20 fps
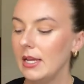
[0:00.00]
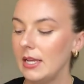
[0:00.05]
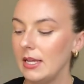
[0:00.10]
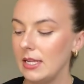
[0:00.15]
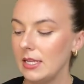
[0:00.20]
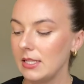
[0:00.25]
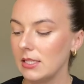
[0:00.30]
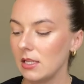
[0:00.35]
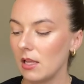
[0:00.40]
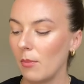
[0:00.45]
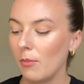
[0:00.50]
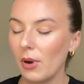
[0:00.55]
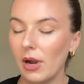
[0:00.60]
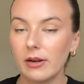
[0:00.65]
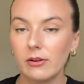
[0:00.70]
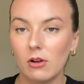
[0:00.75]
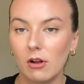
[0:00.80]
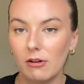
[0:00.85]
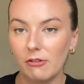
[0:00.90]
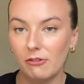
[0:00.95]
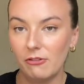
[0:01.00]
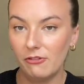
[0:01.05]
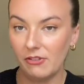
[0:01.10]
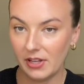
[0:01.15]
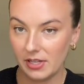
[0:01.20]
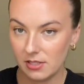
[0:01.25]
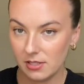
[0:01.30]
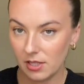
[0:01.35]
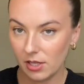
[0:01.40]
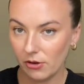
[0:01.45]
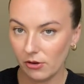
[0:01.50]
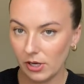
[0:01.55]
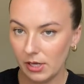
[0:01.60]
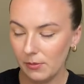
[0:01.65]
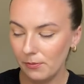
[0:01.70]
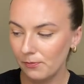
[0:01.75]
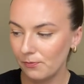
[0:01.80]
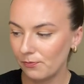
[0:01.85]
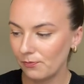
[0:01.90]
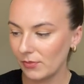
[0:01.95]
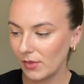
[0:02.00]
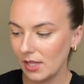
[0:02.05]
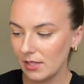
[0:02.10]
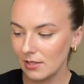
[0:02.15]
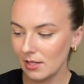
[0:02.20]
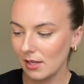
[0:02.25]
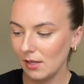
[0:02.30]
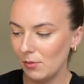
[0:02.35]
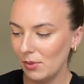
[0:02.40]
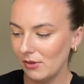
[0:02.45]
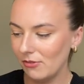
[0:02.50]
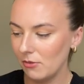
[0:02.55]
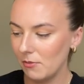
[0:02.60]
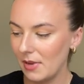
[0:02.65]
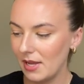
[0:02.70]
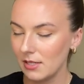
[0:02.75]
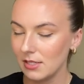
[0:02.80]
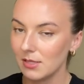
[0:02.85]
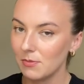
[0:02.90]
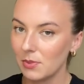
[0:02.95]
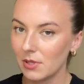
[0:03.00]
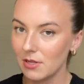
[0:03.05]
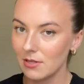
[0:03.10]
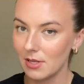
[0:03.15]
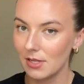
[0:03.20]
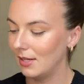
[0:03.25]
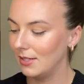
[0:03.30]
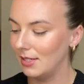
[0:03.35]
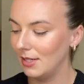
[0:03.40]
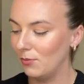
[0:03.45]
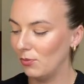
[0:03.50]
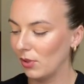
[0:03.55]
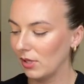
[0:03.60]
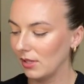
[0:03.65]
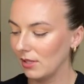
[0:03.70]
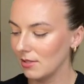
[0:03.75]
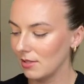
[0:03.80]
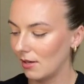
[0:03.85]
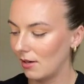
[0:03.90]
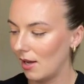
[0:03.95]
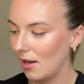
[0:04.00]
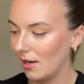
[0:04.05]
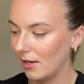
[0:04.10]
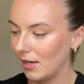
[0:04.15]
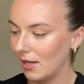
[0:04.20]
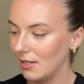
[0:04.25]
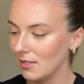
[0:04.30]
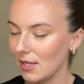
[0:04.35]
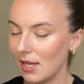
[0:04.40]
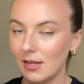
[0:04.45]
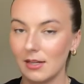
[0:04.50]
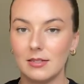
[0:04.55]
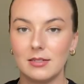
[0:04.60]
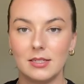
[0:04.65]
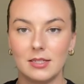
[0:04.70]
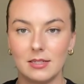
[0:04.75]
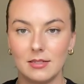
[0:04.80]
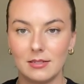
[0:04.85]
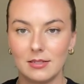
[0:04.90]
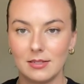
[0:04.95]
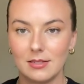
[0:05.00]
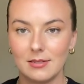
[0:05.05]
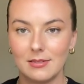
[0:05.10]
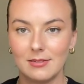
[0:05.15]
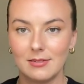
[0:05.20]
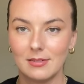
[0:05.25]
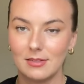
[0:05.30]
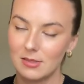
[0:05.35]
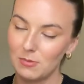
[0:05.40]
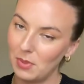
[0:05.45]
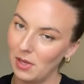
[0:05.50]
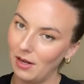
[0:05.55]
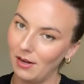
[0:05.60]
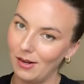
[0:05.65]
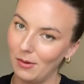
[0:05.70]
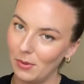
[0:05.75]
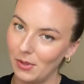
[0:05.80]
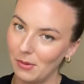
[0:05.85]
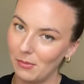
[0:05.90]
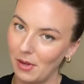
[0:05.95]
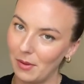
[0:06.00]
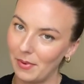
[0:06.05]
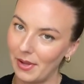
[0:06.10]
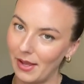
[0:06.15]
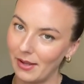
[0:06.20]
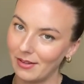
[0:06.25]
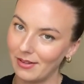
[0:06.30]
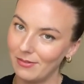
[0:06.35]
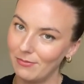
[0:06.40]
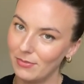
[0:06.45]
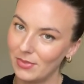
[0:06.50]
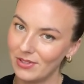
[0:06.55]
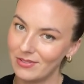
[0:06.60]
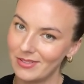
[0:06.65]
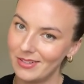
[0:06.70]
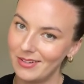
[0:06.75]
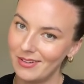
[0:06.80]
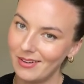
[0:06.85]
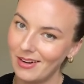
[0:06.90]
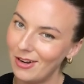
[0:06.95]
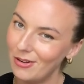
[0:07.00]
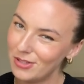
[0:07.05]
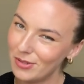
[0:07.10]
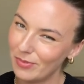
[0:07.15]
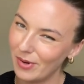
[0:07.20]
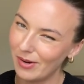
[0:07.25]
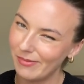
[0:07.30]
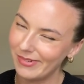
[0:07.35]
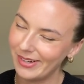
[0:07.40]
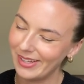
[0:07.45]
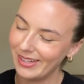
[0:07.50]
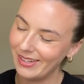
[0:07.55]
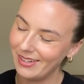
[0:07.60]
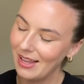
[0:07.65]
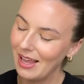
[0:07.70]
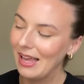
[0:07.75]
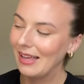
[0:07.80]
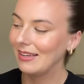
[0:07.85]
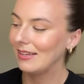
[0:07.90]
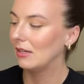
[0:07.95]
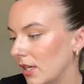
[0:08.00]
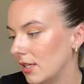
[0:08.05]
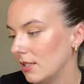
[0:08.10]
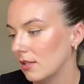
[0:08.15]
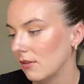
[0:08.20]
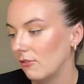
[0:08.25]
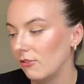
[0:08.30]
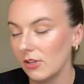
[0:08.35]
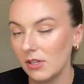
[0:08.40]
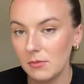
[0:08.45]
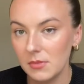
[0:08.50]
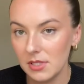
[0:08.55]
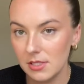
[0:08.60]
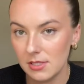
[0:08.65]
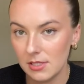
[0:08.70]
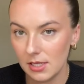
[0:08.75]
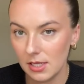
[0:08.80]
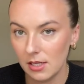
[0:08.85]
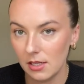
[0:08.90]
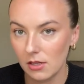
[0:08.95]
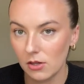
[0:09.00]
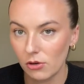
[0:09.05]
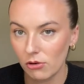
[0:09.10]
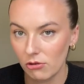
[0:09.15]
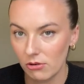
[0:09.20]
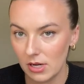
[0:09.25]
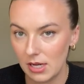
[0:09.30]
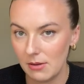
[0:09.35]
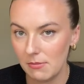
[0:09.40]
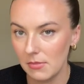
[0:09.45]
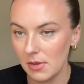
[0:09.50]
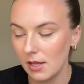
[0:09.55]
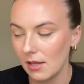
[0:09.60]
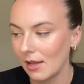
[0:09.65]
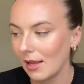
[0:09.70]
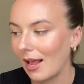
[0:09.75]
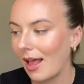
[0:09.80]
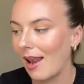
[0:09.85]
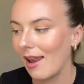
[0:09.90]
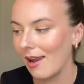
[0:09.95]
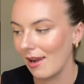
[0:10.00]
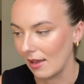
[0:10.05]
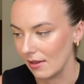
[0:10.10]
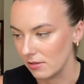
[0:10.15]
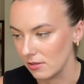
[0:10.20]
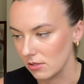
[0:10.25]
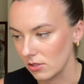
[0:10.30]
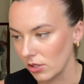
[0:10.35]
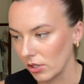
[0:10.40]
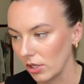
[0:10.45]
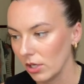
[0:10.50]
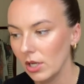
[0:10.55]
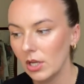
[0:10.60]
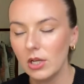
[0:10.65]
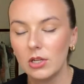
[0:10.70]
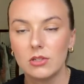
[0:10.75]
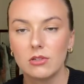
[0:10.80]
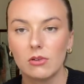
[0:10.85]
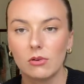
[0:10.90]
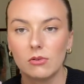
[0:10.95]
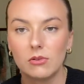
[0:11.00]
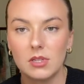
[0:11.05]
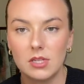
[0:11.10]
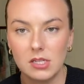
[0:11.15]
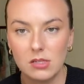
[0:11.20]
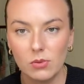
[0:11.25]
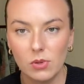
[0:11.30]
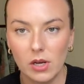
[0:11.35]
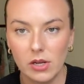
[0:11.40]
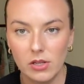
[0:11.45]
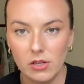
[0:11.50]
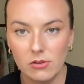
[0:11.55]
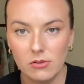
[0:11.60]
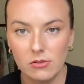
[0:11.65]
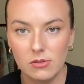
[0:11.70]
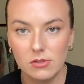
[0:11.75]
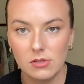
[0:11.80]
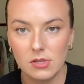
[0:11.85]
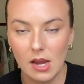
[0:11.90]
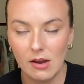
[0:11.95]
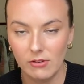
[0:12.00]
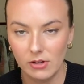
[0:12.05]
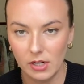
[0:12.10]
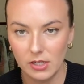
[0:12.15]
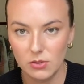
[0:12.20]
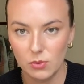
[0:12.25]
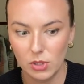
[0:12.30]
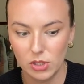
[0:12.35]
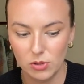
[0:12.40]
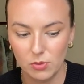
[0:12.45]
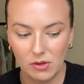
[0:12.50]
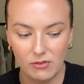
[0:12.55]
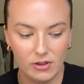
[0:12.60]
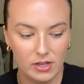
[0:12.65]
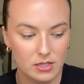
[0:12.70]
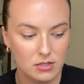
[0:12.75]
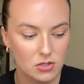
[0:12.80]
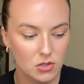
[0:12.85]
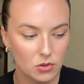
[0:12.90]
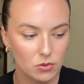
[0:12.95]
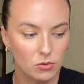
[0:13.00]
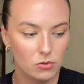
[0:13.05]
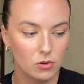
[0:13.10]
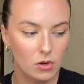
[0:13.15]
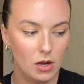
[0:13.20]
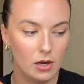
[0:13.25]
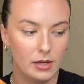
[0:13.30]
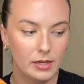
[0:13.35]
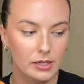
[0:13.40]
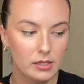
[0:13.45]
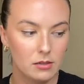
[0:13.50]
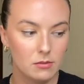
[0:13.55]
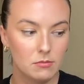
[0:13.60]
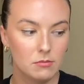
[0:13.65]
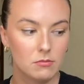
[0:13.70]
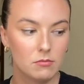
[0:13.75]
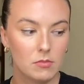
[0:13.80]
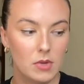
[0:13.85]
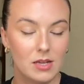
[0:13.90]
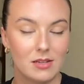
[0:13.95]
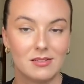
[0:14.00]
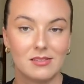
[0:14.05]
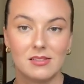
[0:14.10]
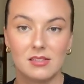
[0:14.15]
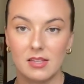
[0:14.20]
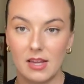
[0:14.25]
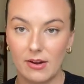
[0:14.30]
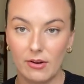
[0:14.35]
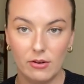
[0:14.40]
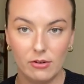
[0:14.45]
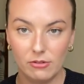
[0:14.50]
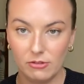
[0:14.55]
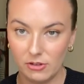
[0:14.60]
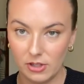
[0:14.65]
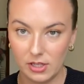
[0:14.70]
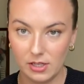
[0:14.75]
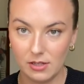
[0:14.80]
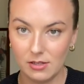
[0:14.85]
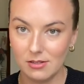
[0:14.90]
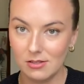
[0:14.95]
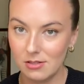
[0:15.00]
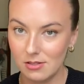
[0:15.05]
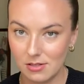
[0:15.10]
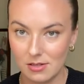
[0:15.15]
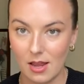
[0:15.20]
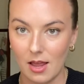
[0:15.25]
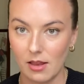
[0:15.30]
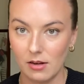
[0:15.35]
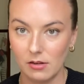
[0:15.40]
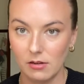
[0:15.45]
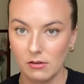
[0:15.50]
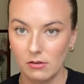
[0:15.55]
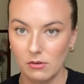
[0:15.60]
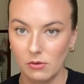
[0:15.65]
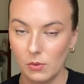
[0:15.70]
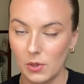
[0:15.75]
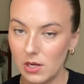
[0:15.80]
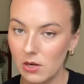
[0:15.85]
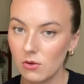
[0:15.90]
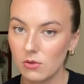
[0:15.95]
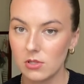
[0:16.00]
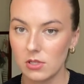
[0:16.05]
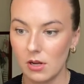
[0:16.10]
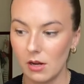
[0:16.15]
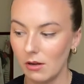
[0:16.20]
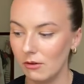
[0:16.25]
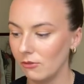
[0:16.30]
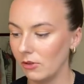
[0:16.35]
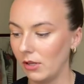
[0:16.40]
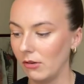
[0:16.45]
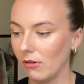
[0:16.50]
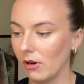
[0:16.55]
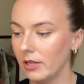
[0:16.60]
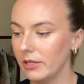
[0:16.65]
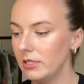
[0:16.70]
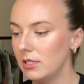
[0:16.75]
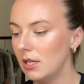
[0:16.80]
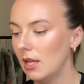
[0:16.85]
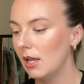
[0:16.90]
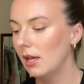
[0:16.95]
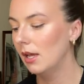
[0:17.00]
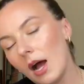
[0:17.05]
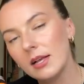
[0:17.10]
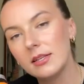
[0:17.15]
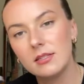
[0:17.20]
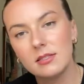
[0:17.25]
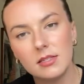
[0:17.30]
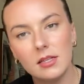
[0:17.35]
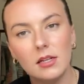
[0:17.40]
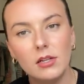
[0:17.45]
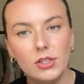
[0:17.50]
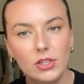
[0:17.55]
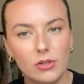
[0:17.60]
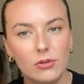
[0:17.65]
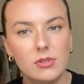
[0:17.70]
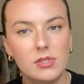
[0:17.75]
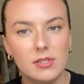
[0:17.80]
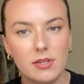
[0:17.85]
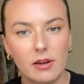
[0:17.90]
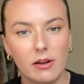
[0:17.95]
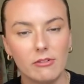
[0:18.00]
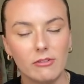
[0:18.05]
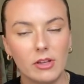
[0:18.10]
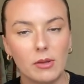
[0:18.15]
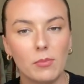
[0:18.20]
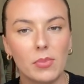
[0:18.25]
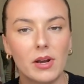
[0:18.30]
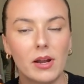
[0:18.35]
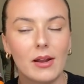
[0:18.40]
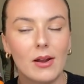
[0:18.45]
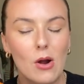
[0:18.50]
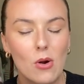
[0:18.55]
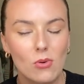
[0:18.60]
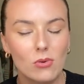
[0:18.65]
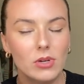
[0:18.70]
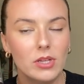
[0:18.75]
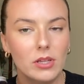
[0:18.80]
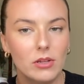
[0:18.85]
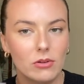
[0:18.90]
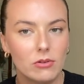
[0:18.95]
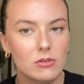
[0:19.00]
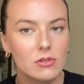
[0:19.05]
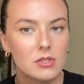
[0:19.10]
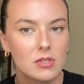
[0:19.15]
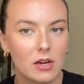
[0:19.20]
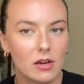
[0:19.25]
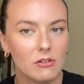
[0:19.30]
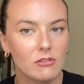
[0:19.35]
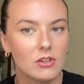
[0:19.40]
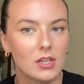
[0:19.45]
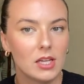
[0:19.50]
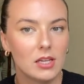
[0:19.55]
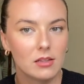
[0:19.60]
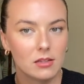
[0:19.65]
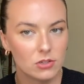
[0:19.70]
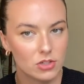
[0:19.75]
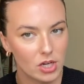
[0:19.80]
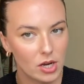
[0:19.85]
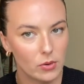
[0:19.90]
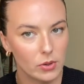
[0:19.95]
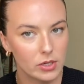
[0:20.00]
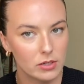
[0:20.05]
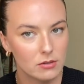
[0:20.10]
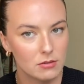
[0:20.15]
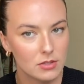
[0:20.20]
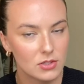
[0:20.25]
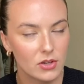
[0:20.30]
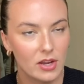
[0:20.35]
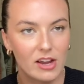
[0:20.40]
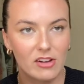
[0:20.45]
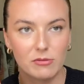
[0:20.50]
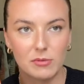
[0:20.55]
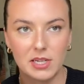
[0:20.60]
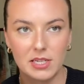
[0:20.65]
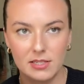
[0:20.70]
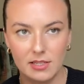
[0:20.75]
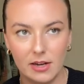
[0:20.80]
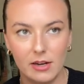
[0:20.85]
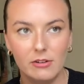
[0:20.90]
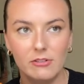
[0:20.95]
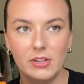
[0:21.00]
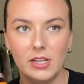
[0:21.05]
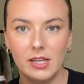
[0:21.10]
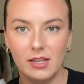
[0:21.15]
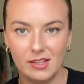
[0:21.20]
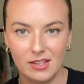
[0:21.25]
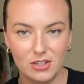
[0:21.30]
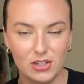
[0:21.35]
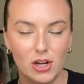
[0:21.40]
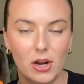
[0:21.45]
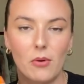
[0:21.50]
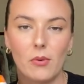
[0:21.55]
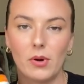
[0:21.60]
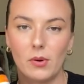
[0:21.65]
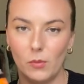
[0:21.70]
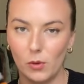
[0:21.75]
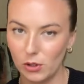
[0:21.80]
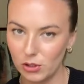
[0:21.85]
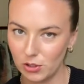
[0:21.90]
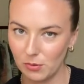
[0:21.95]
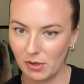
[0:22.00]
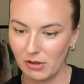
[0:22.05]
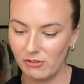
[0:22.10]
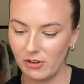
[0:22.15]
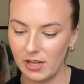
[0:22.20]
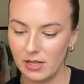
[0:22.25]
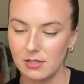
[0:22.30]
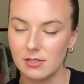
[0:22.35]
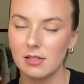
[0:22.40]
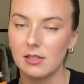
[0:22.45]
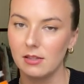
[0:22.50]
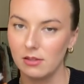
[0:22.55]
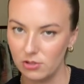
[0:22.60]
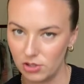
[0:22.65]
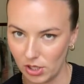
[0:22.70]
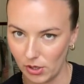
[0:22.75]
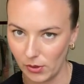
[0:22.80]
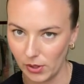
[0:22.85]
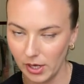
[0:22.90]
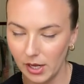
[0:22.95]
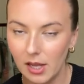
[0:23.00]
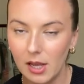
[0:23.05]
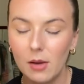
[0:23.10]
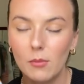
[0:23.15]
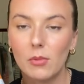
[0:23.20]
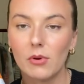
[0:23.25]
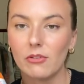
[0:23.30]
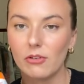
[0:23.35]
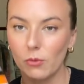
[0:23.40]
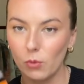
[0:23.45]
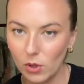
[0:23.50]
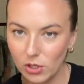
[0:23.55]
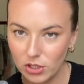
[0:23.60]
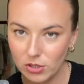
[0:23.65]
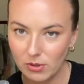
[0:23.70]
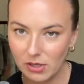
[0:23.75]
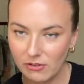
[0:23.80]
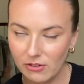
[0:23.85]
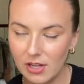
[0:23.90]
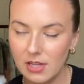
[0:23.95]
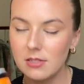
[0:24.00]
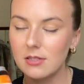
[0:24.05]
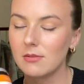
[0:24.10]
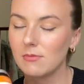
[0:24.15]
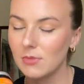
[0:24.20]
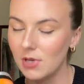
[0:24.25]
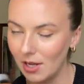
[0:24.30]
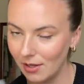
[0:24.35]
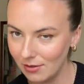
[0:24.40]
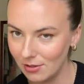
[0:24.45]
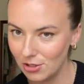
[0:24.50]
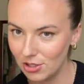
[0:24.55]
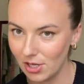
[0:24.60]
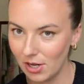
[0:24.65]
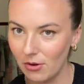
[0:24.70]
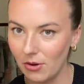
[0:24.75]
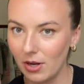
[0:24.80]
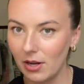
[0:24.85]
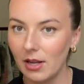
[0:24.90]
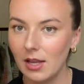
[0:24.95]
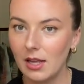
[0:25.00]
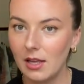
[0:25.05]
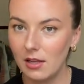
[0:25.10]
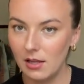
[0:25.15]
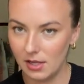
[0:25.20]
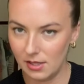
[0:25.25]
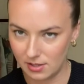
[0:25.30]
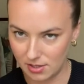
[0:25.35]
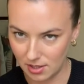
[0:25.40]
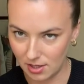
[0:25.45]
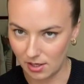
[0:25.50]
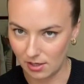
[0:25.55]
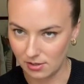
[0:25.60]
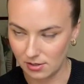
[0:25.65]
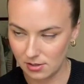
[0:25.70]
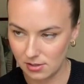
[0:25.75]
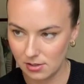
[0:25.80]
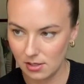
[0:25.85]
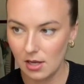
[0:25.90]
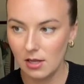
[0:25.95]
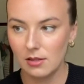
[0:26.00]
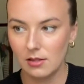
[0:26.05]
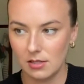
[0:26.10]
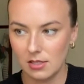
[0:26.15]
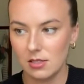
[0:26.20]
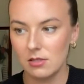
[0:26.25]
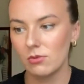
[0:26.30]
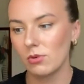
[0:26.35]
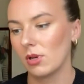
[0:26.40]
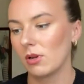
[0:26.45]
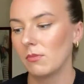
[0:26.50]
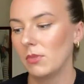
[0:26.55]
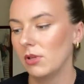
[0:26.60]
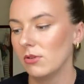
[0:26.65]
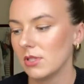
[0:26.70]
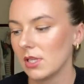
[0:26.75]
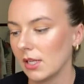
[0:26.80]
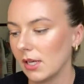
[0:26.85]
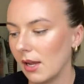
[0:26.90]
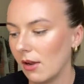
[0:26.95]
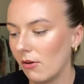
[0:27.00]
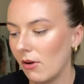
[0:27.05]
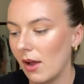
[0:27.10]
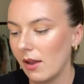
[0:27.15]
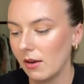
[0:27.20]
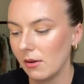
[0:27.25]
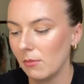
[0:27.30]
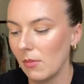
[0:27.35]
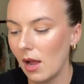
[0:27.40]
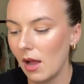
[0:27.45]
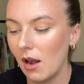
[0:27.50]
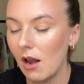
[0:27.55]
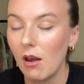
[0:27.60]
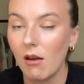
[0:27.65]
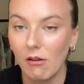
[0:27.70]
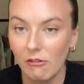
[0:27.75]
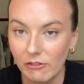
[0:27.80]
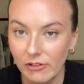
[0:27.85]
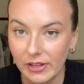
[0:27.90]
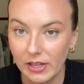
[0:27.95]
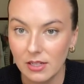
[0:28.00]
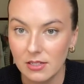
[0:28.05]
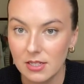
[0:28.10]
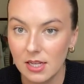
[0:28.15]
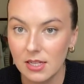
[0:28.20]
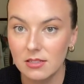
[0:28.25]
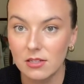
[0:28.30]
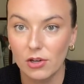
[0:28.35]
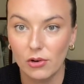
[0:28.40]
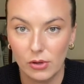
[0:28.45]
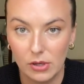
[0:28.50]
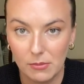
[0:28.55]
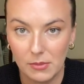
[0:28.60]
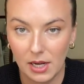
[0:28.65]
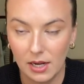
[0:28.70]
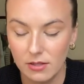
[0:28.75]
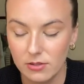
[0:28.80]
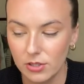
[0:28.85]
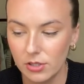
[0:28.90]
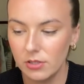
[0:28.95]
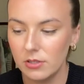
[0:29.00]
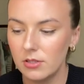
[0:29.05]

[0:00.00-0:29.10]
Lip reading: It's a brand called Face Theory. It's a little bit of a mess because I did bring this on holidays and it did spill a little bit in my bag because I didn't close it properly. It's a vitamin C cream cleanser. So this is what I use every night to wash my face. So I am a CeraVe stan. We know CeraVe, right? I still use CeraVe, but I only use CeraVe in the shower. So I have my CeraVe in the shower when I'm washing my face in the shower. But if I'm washing my face and I'm not in the shower, it's this. This is what I'm using now and I'm loving it. It's a cream cleanser.